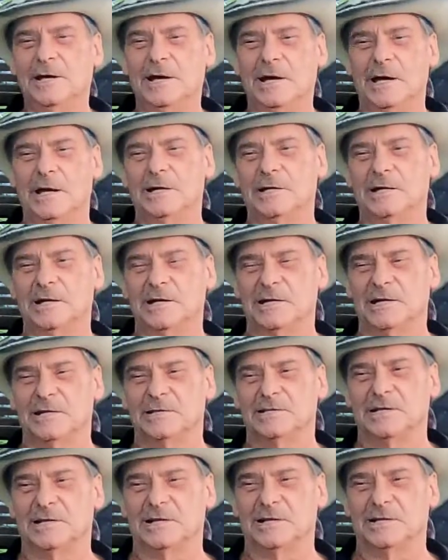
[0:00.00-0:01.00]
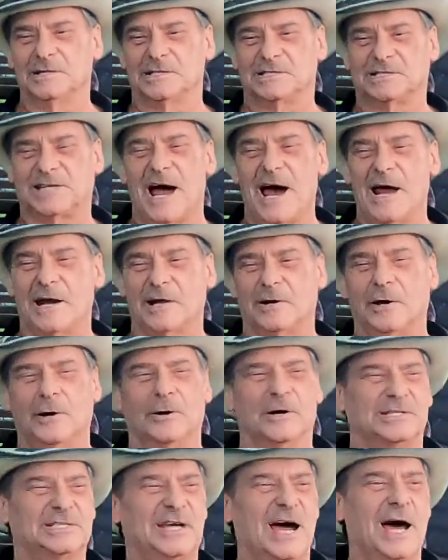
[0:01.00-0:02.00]
And it's got to
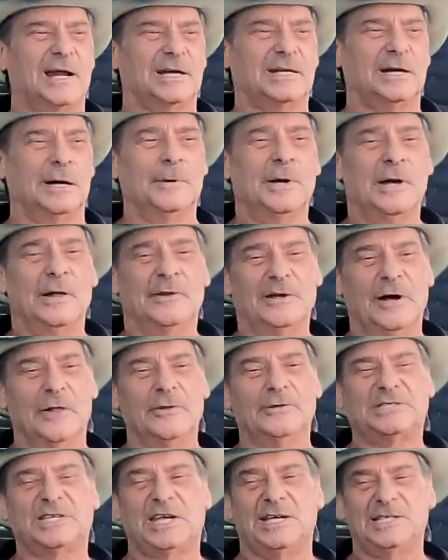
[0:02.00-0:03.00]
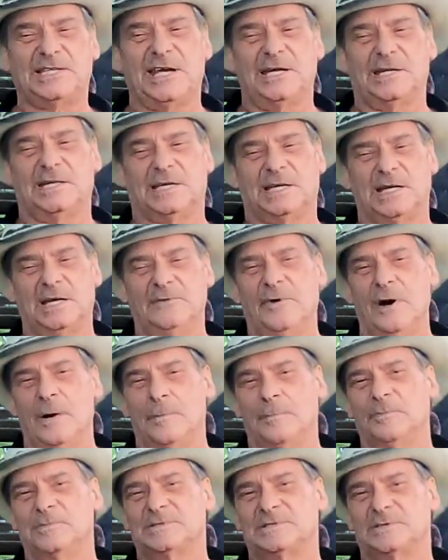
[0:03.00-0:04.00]
go. It's got to come. The other states had to give up